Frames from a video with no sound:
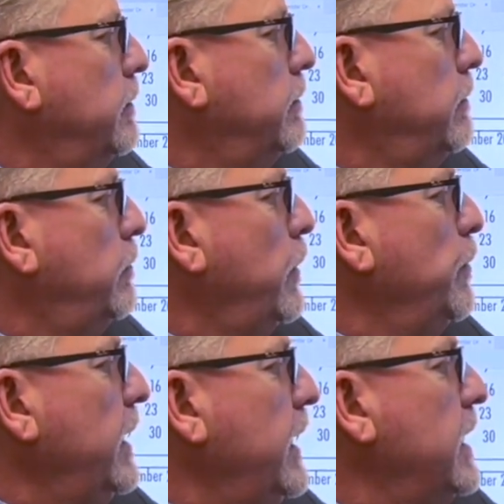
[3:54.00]
we
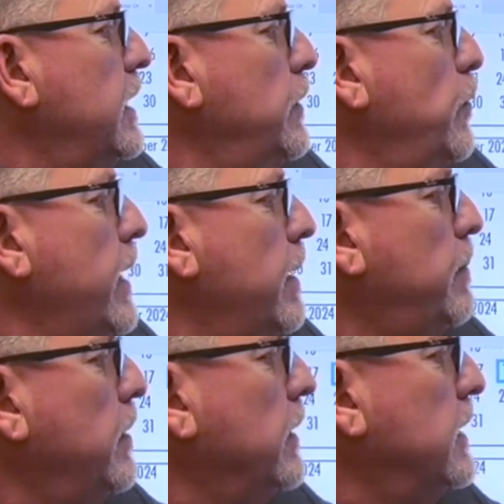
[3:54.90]
would end way up
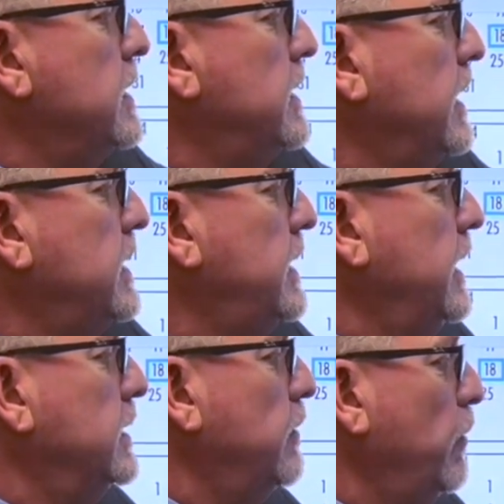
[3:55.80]
here at the
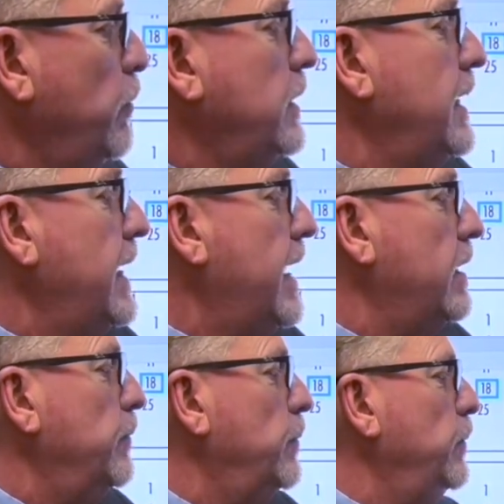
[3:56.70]
16th. So we would get out
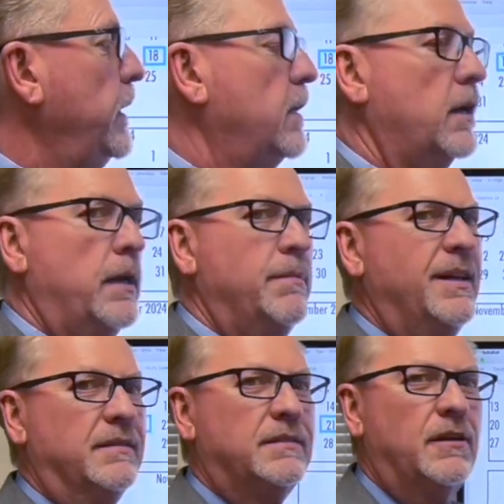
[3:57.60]
a week early,
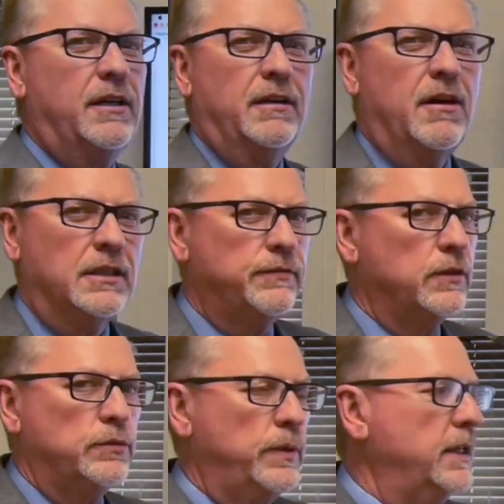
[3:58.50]
but started August
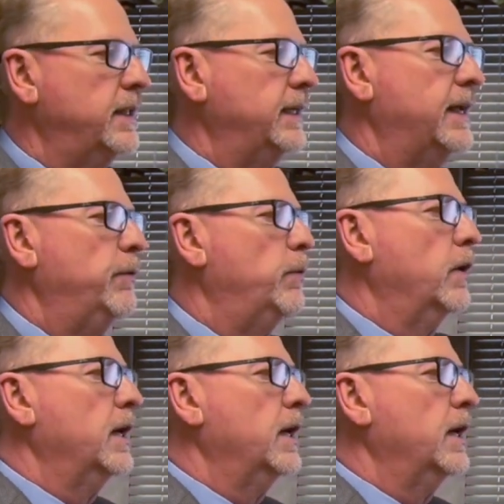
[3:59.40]
1st, we didn't think that would work.